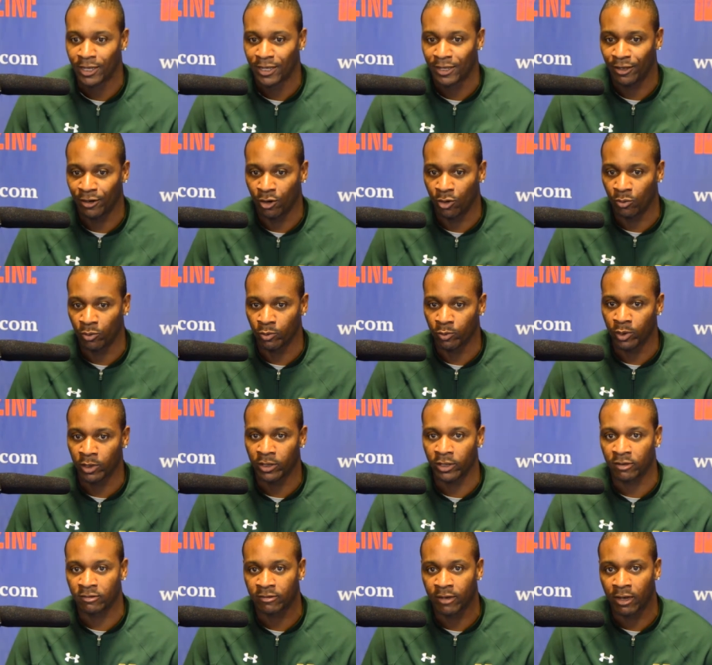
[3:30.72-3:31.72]
we're
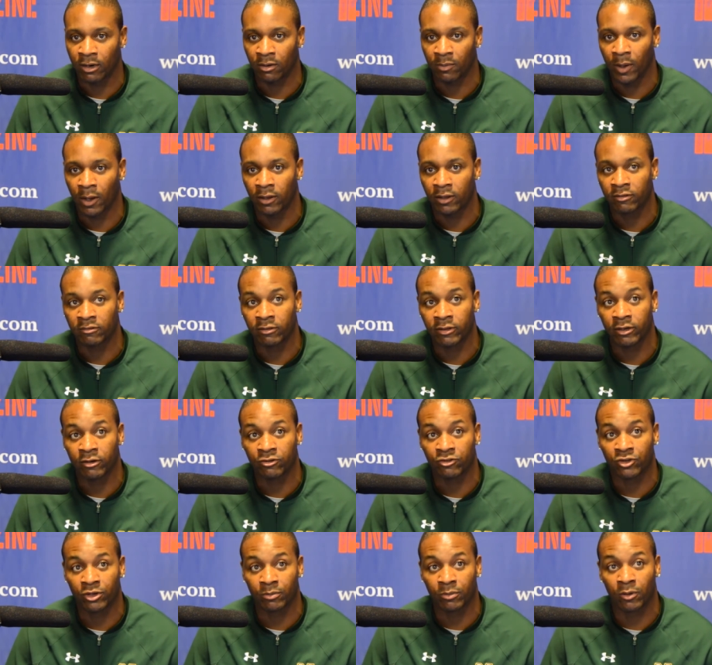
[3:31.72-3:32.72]
really excited about his
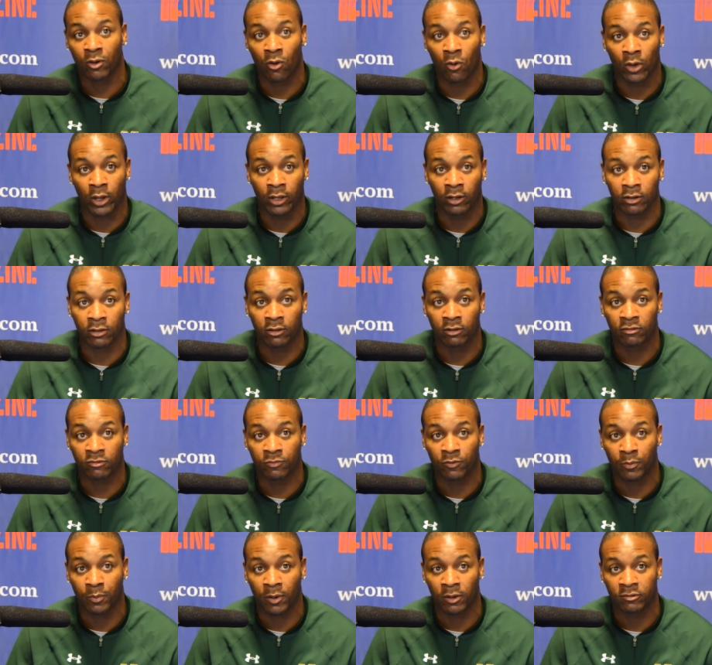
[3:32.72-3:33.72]
leadership going into this
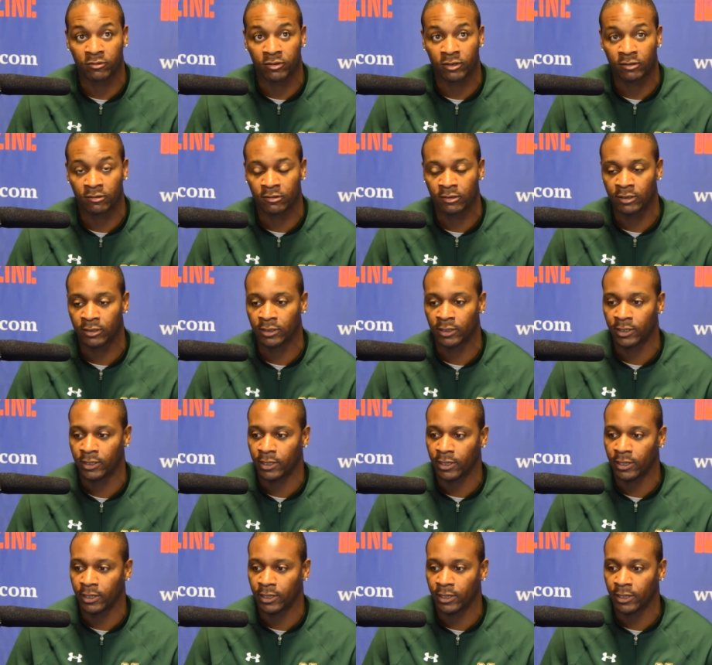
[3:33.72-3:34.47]
football season.